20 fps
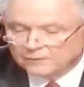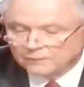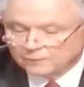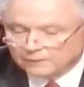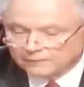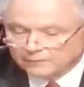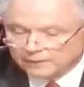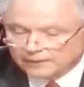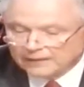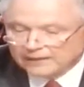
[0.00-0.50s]

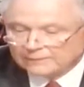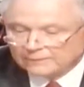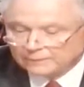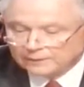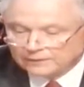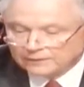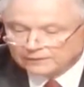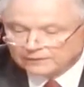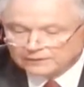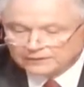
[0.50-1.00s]
with my
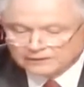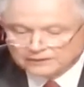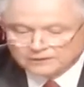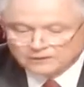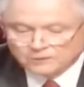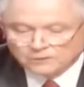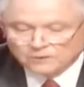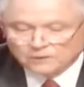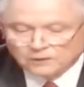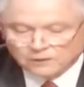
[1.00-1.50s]
ability
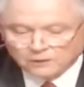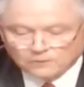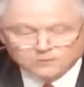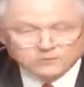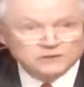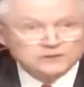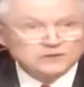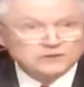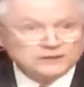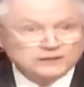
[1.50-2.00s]
to
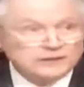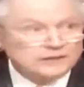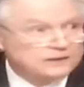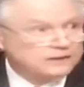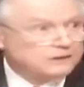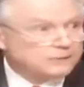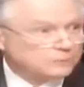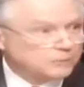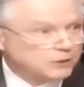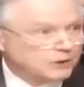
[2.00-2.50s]
oversee
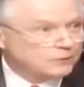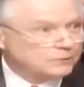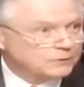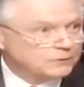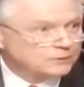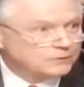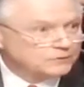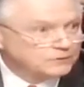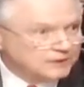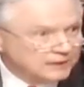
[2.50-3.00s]
the
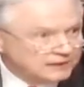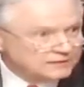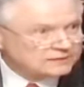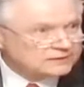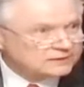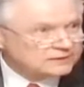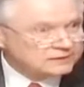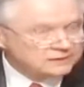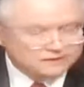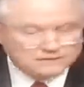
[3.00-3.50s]
Department of
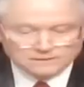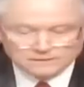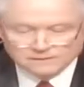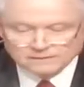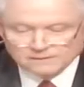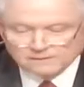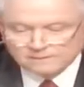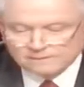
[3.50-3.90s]
Justice,